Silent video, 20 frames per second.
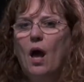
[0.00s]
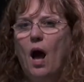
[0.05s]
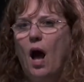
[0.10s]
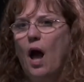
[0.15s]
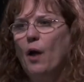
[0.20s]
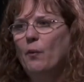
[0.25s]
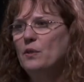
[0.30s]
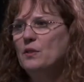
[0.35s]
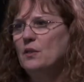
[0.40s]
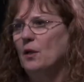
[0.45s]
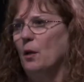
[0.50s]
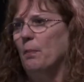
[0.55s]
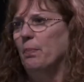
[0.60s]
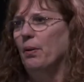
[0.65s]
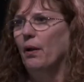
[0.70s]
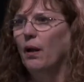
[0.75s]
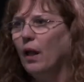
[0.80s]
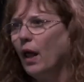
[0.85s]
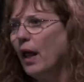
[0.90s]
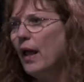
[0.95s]
I was in a
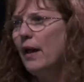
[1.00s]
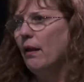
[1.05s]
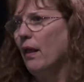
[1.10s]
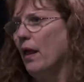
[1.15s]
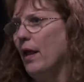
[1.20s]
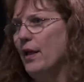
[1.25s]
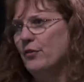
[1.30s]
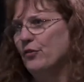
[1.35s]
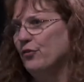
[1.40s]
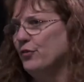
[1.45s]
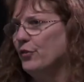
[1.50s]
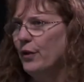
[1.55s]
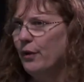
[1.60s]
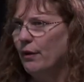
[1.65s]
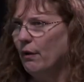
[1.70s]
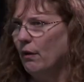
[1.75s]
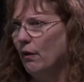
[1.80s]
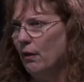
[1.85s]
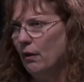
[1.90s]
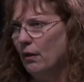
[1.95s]
play last
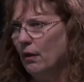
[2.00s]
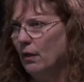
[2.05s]
year.